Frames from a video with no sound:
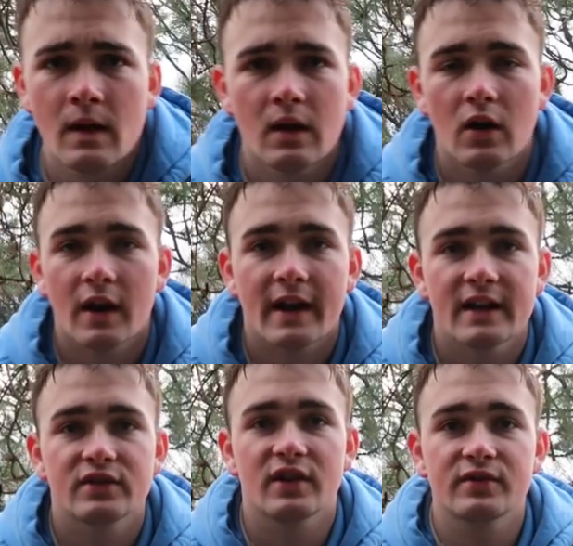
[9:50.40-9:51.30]
All right,
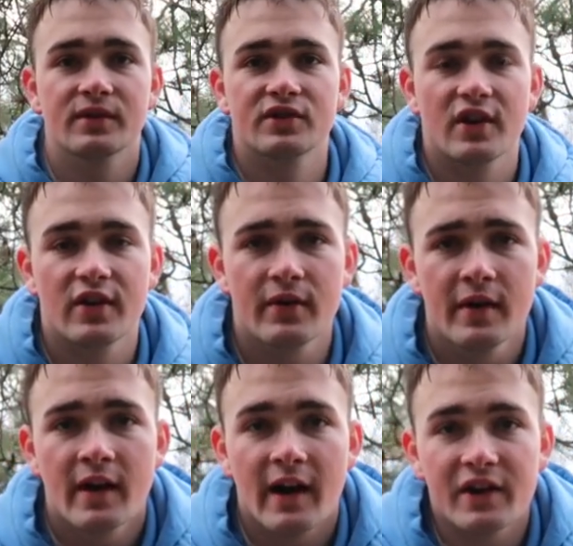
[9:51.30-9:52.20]
guys, so I just wanted to show you.
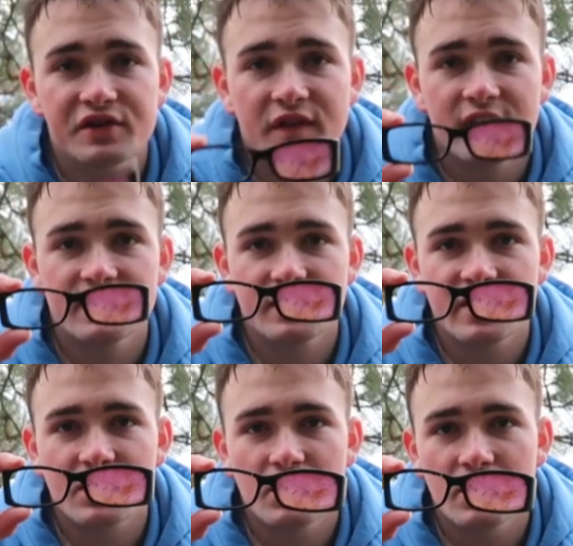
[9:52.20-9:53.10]
I also found these really
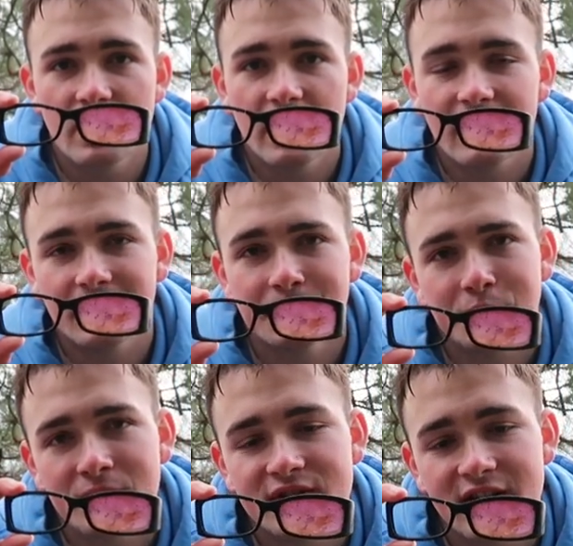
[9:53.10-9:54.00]
cool
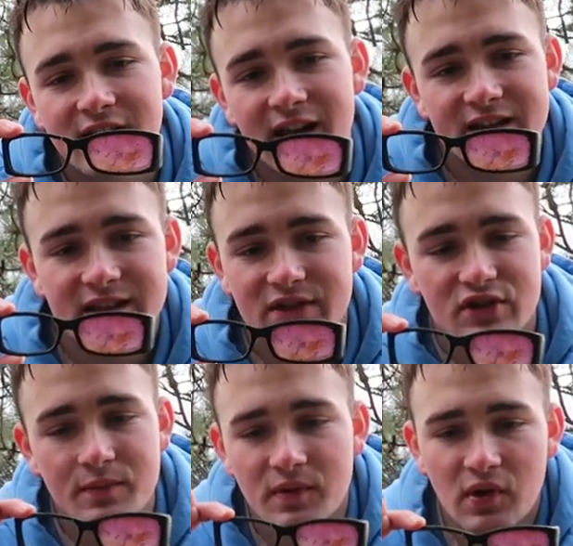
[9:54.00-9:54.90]
sunglasses. They're
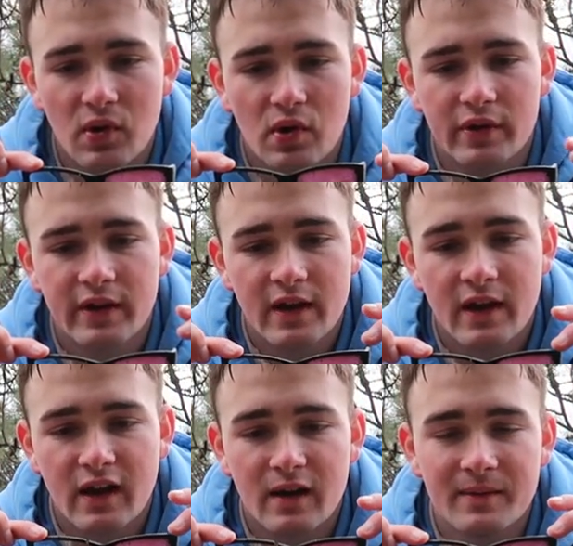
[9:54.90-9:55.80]
super old,
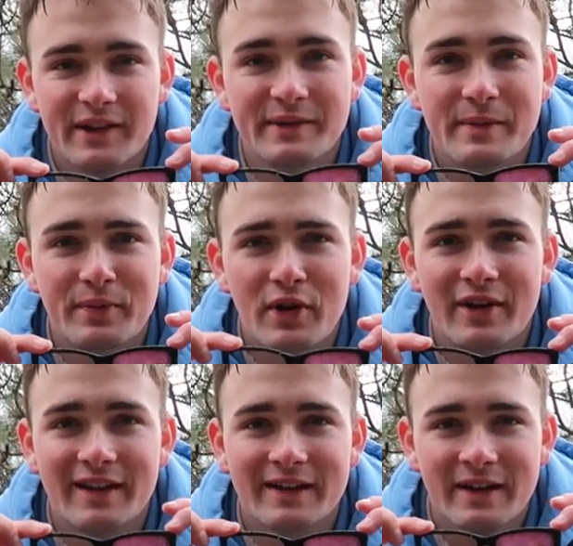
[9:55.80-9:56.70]
um, a little bit
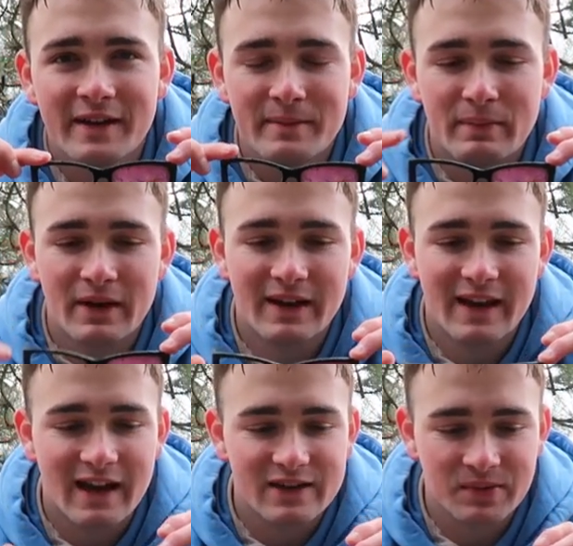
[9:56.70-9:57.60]
broken, but
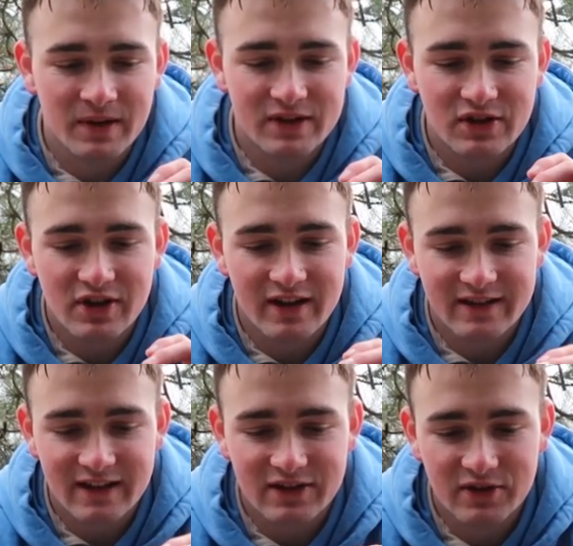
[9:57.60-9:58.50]
yeah, I just wanted to show you guys
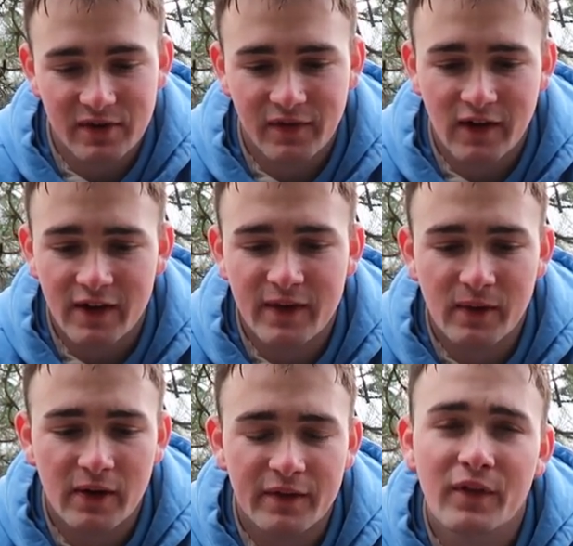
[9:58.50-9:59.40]
that too. I forgot they
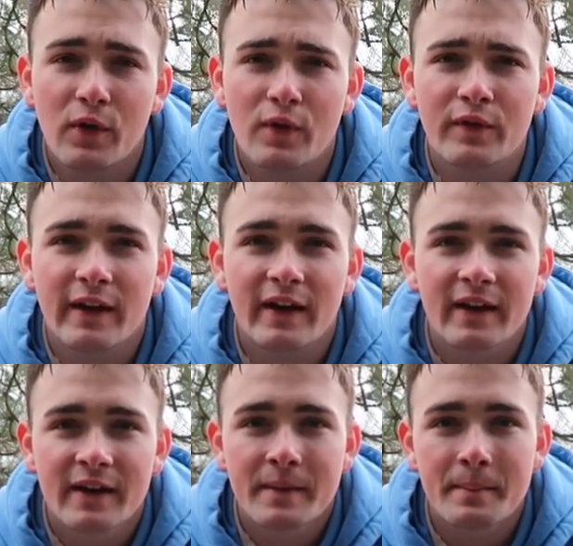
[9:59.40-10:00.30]
were on the floor over there,
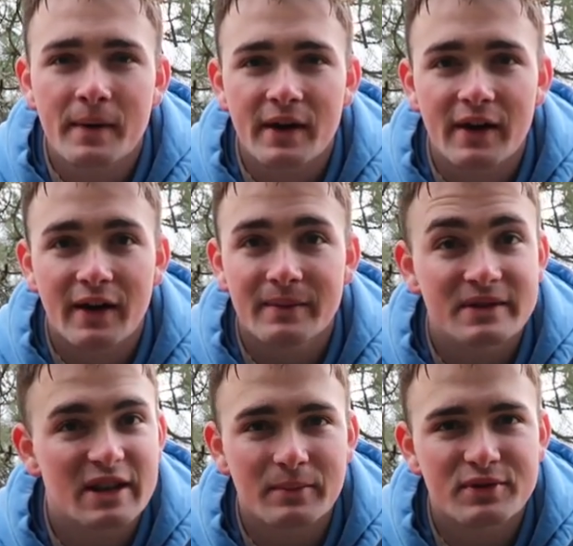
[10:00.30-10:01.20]
but um,
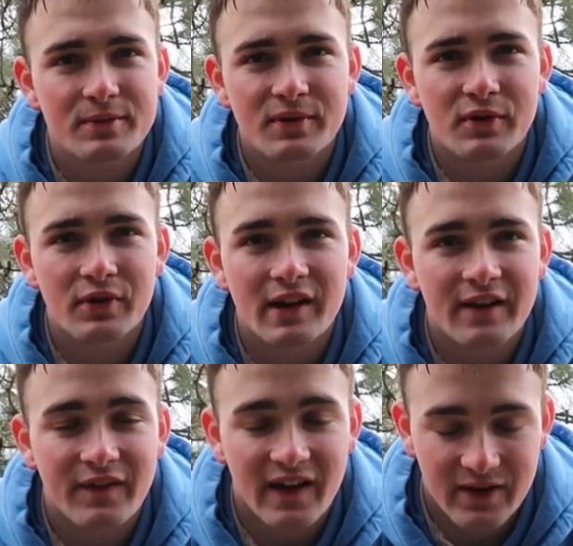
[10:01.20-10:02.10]
something super cool that I
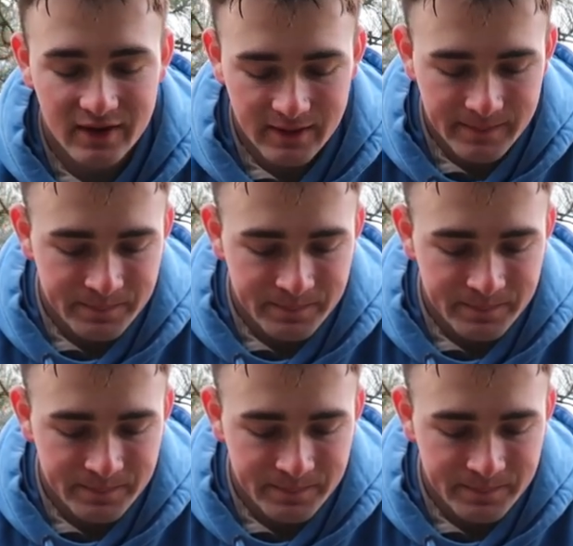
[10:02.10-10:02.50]
found.